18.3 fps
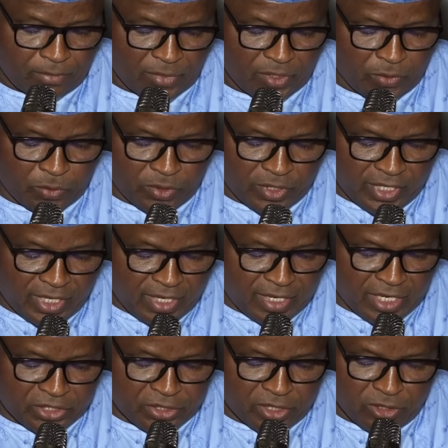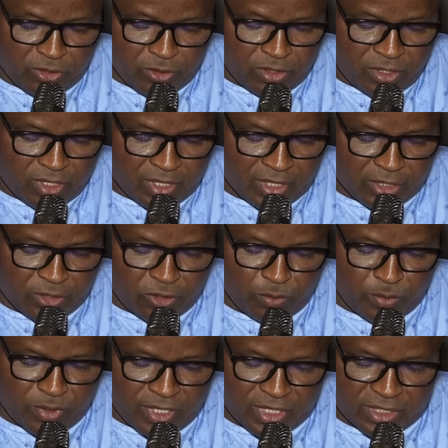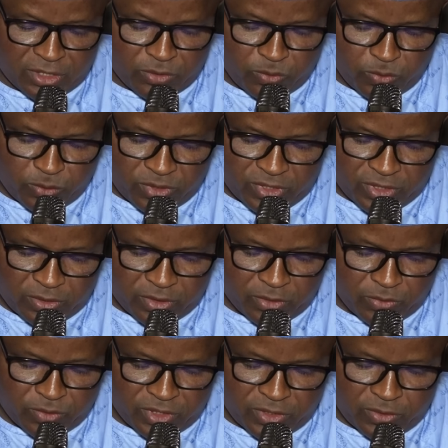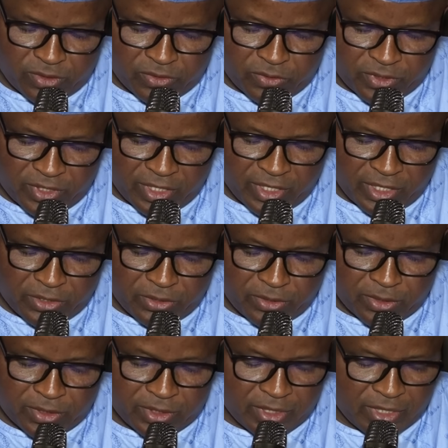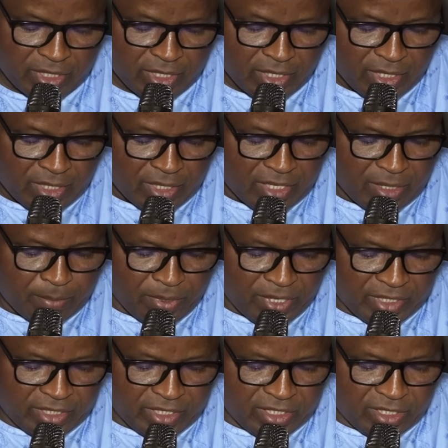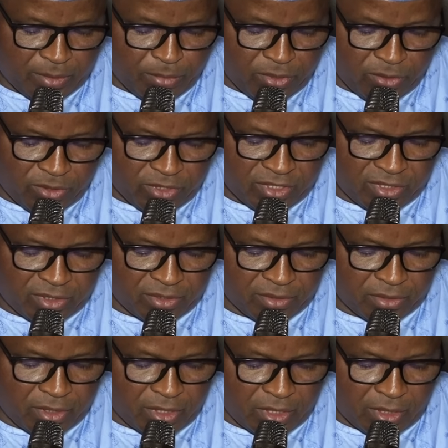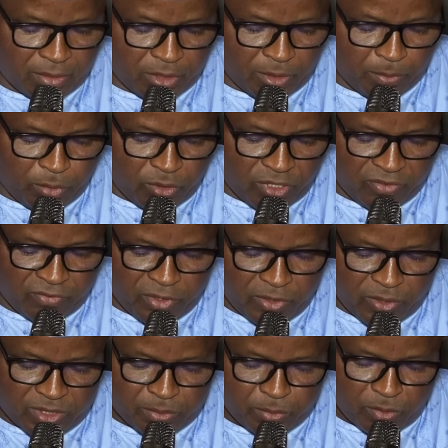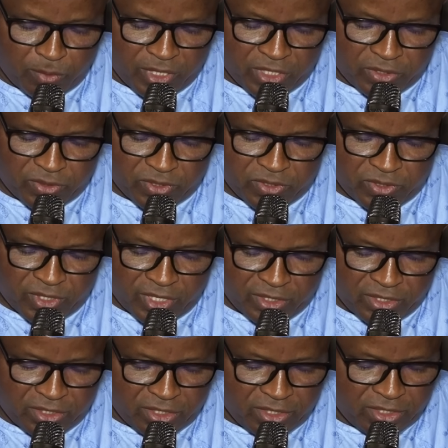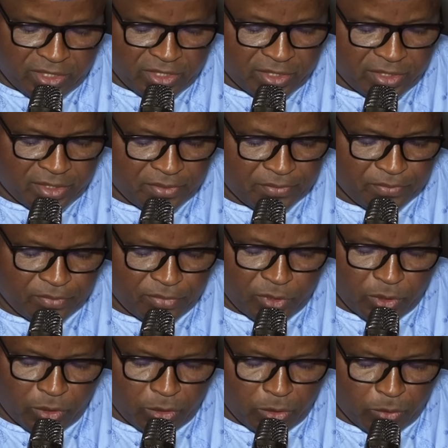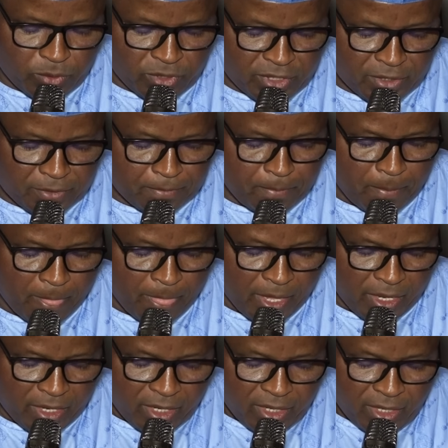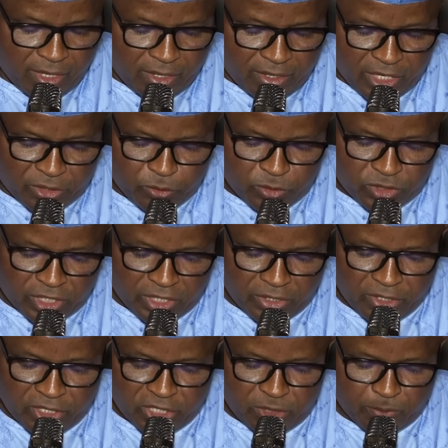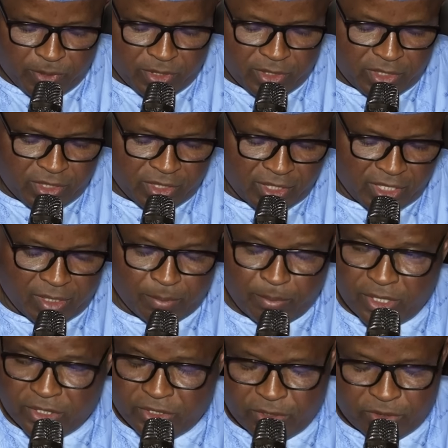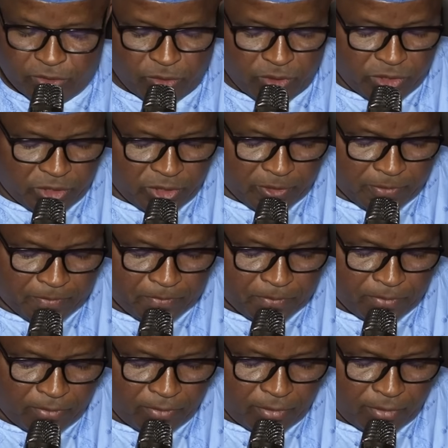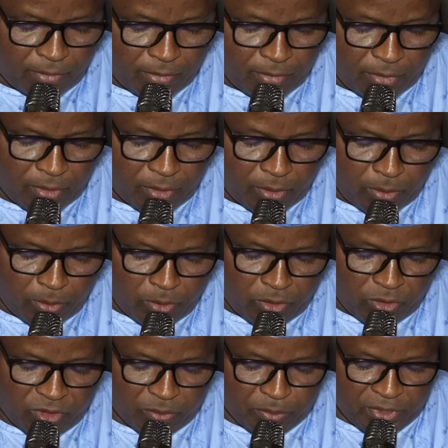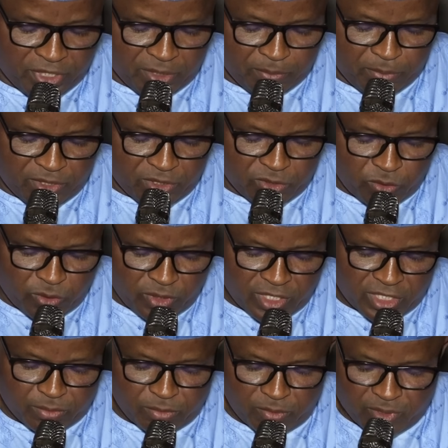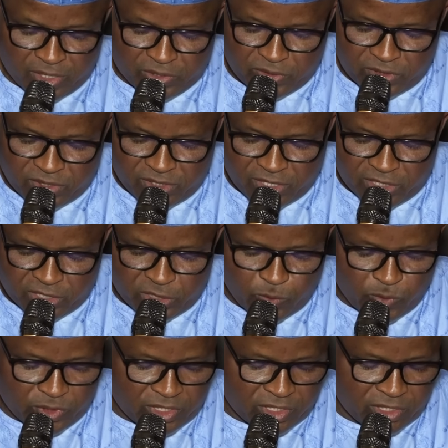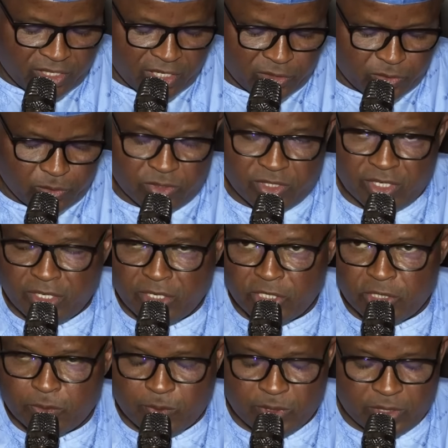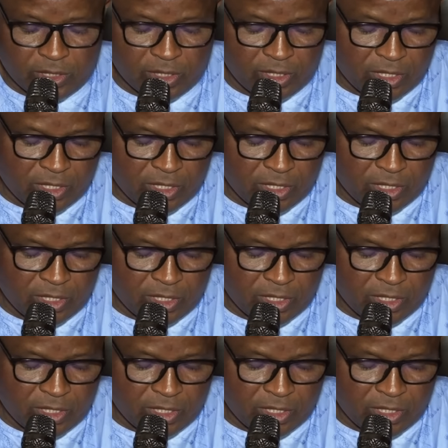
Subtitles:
To regain national dominance in 2020 and 2023 elections, the party deployed various mobilization strategies, including grassroots engagement and party structure. One of the PDP's strongest mobilization strategies was its grassroots engagement.